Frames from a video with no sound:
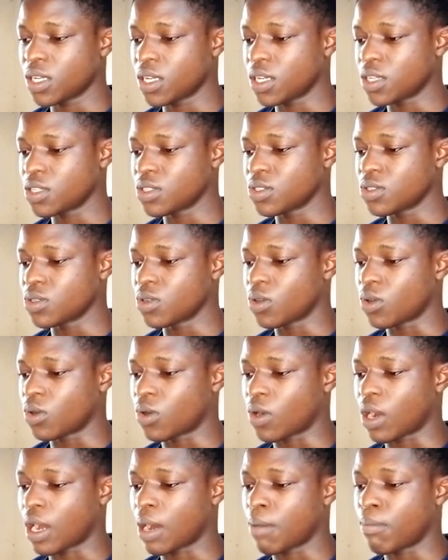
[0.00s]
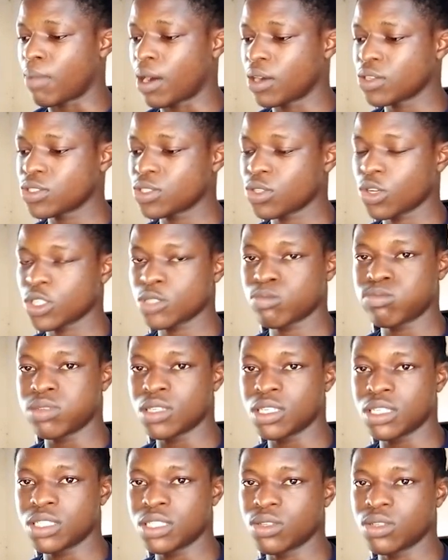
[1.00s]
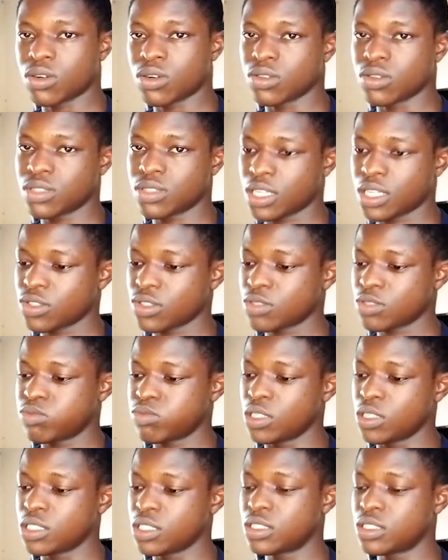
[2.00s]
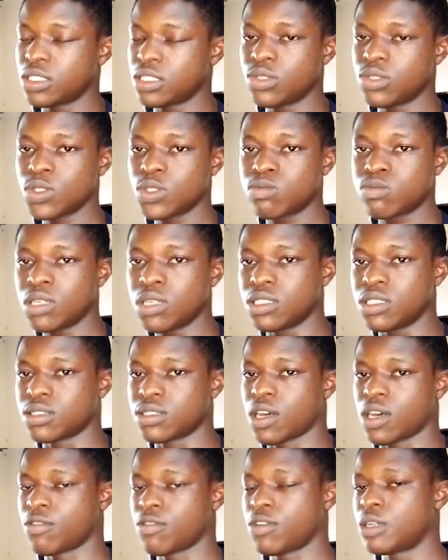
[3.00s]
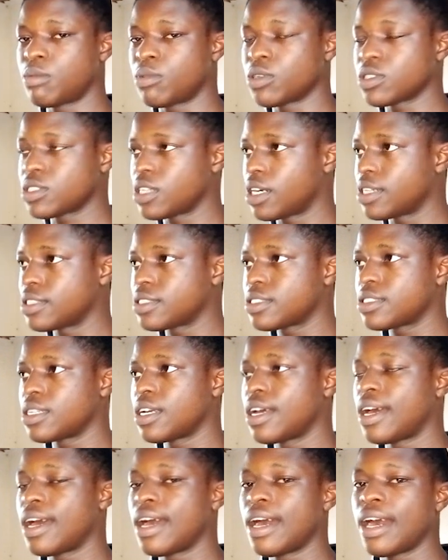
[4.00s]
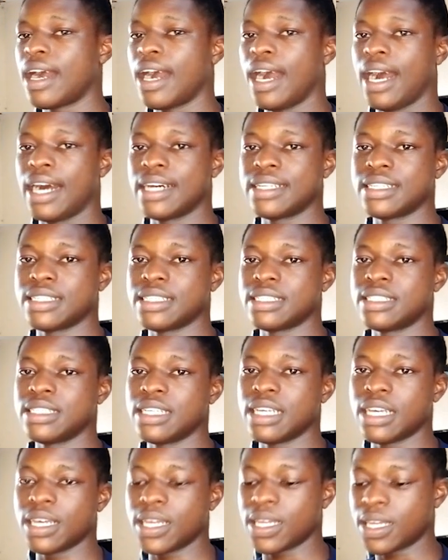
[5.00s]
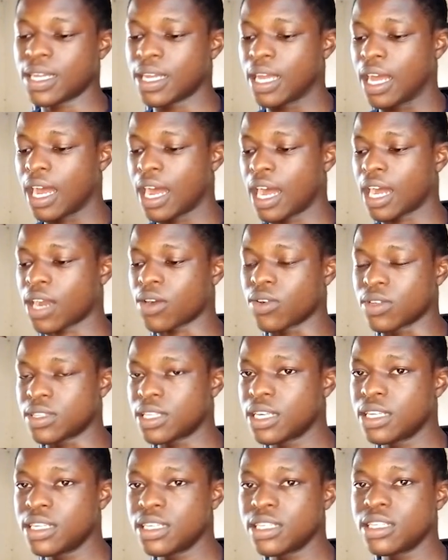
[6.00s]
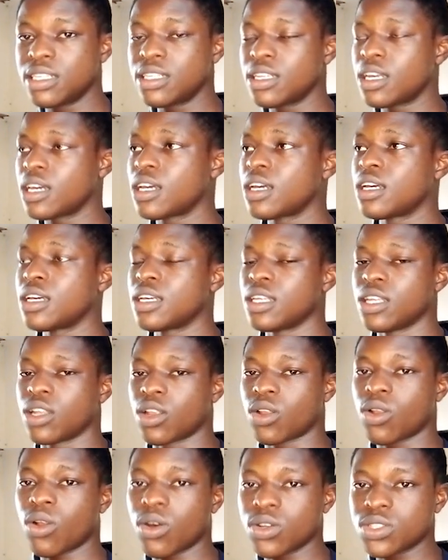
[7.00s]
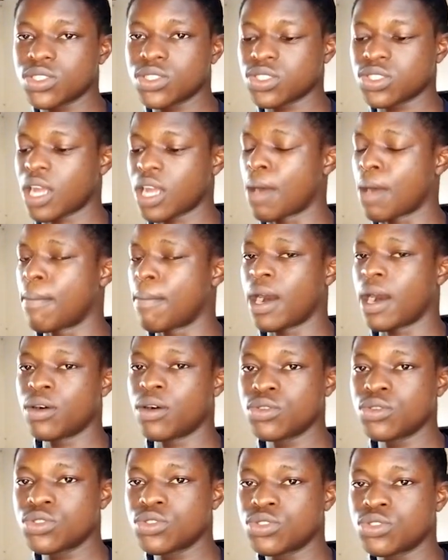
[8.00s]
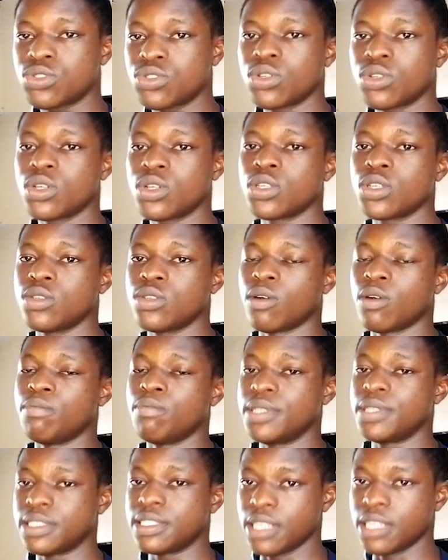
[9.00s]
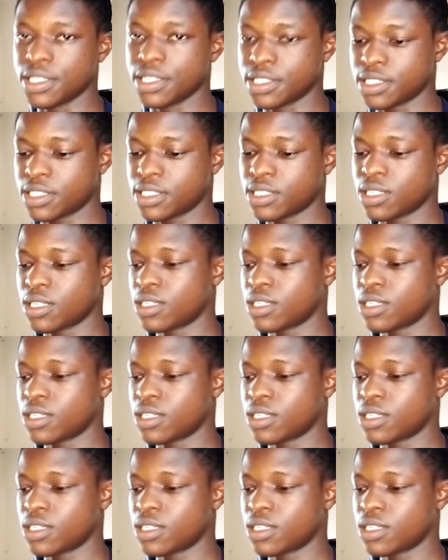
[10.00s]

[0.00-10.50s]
your about us page, your contact us page. Those pages are very important and they are containing a lot about your business.